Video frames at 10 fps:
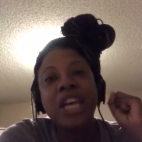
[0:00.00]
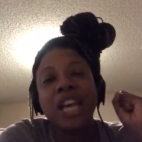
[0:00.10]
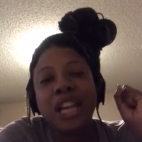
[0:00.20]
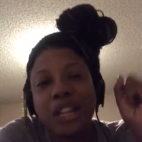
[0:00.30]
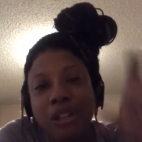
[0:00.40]

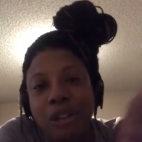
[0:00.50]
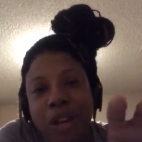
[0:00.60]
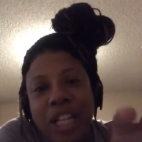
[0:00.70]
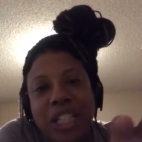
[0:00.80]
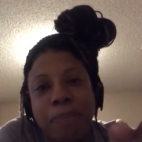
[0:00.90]
And he
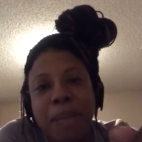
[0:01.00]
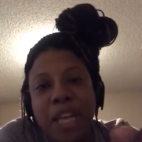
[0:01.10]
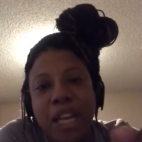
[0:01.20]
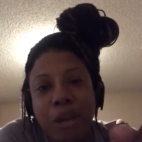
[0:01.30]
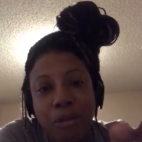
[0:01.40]
started
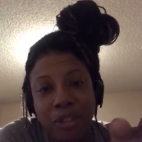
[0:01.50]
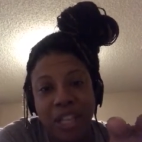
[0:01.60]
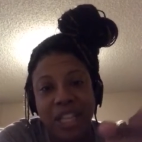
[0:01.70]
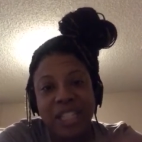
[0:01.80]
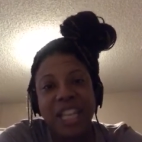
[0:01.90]
speaking on
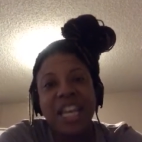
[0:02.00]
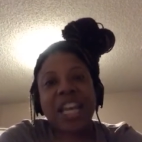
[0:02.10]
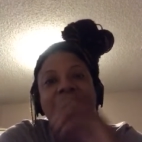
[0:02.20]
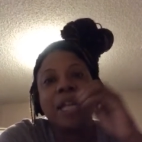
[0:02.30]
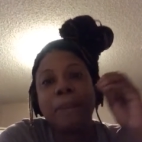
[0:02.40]
things.
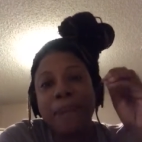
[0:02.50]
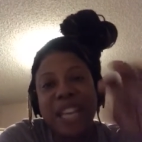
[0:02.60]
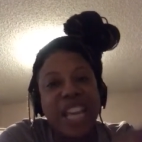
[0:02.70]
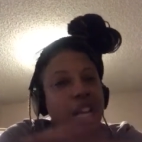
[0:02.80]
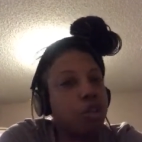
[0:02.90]
And it
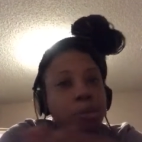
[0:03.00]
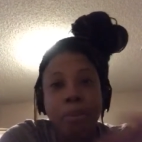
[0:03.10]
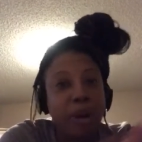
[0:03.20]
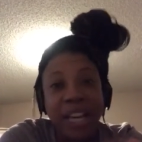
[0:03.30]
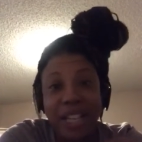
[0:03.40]
began to
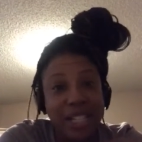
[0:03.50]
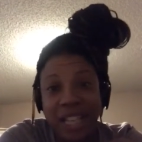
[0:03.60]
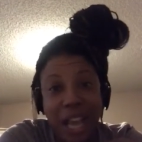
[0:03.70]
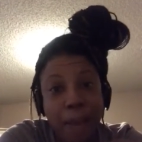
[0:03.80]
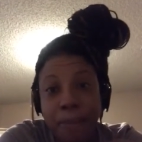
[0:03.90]
break
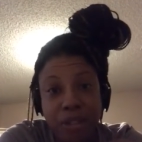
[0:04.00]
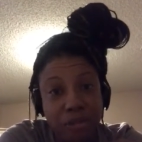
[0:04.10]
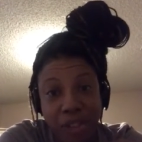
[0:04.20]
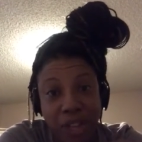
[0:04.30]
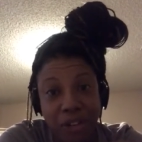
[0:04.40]
his
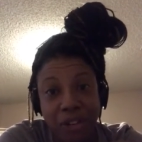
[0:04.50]
atmosphere.